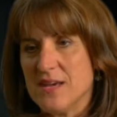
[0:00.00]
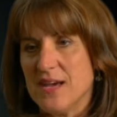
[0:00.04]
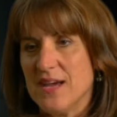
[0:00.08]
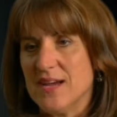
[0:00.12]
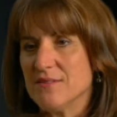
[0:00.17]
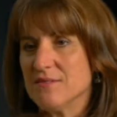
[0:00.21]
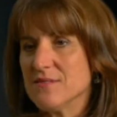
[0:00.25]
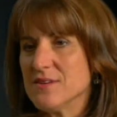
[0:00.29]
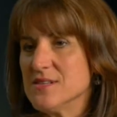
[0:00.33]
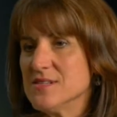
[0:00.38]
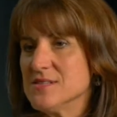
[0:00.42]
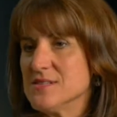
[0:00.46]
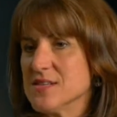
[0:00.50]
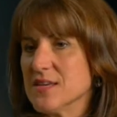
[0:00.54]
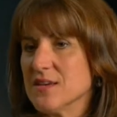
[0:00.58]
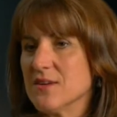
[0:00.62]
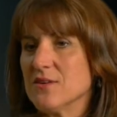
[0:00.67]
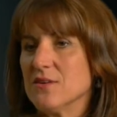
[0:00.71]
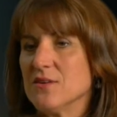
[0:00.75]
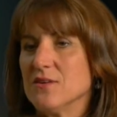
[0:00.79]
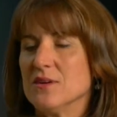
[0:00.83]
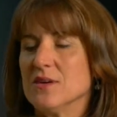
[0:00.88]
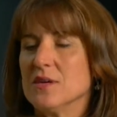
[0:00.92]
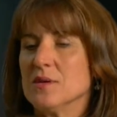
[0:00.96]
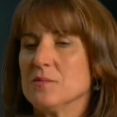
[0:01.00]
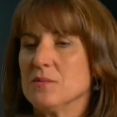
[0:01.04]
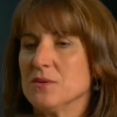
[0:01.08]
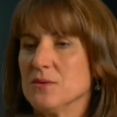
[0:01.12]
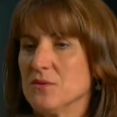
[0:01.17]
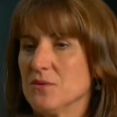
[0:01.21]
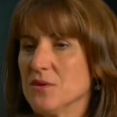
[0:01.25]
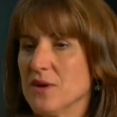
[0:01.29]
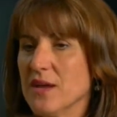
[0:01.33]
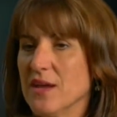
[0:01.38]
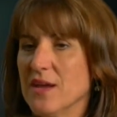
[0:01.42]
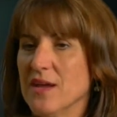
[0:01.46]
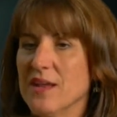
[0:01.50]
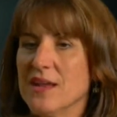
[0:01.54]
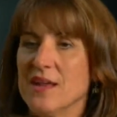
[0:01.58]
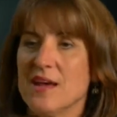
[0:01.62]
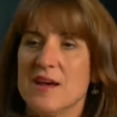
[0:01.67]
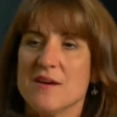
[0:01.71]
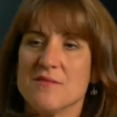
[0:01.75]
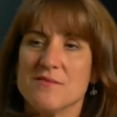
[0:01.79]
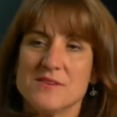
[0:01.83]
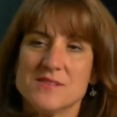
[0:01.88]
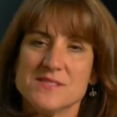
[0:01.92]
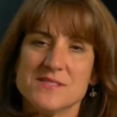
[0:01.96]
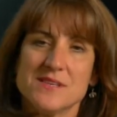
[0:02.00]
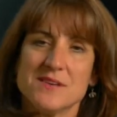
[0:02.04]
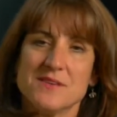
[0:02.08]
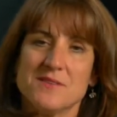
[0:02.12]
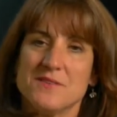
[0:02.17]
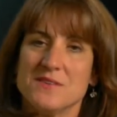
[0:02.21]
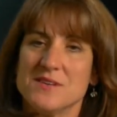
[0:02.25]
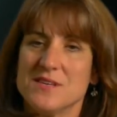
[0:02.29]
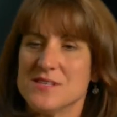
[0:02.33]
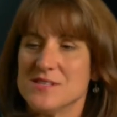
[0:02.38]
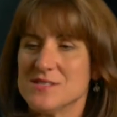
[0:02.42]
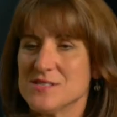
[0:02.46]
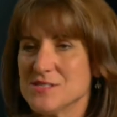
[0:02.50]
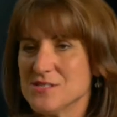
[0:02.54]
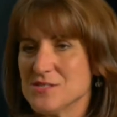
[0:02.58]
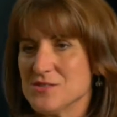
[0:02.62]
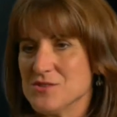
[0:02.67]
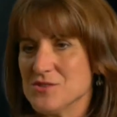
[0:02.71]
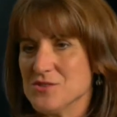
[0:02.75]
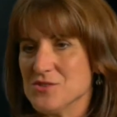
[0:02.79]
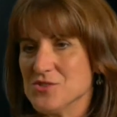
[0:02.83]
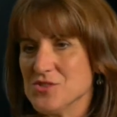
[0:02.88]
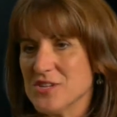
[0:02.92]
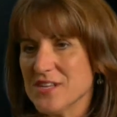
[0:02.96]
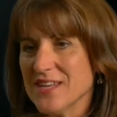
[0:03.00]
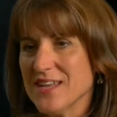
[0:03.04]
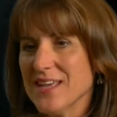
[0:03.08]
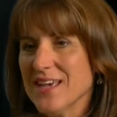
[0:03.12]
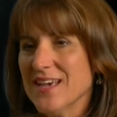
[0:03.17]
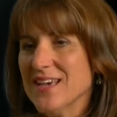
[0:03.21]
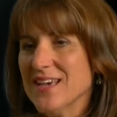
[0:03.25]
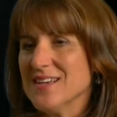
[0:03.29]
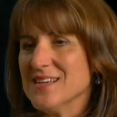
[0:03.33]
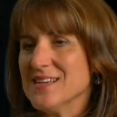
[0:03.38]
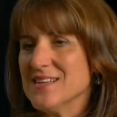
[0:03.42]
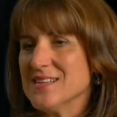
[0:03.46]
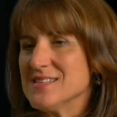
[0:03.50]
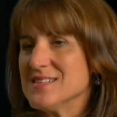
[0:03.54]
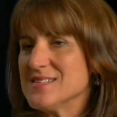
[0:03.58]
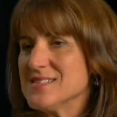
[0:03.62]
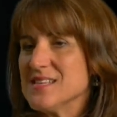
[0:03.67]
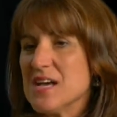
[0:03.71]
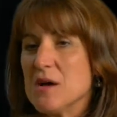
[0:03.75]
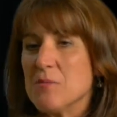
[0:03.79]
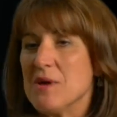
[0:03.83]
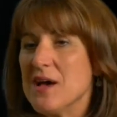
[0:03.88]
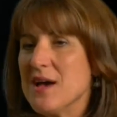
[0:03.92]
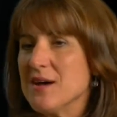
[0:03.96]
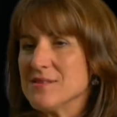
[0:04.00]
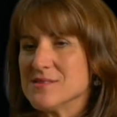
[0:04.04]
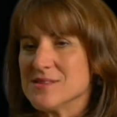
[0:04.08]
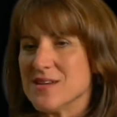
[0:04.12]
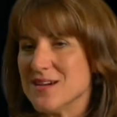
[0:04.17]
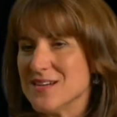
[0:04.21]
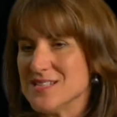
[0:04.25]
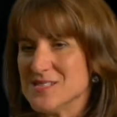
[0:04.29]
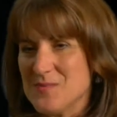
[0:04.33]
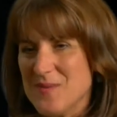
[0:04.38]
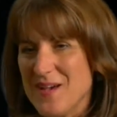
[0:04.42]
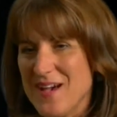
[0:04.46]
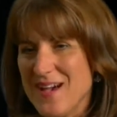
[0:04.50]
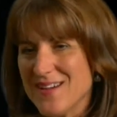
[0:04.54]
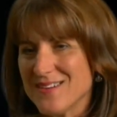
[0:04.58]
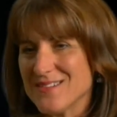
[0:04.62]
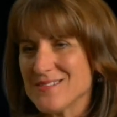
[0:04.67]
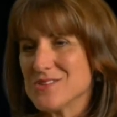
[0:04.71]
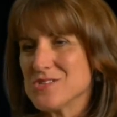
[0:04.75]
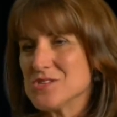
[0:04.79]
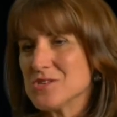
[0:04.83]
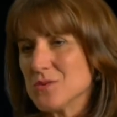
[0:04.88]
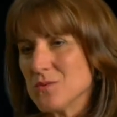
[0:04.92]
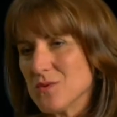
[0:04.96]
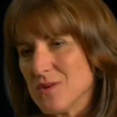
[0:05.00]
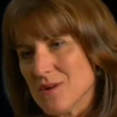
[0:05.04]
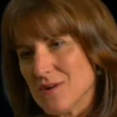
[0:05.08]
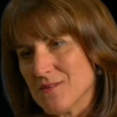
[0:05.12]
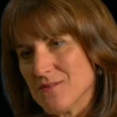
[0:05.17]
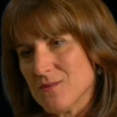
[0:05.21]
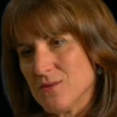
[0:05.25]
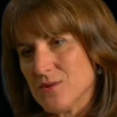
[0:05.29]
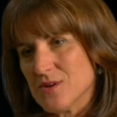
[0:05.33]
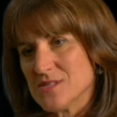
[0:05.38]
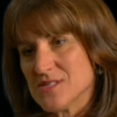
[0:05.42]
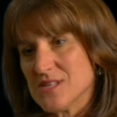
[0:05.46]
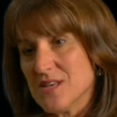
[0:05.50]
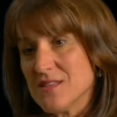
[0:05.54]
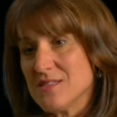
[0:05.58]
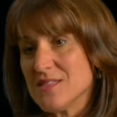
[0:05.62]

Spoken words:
Every single employee at every single institution somehow ties back to workforce.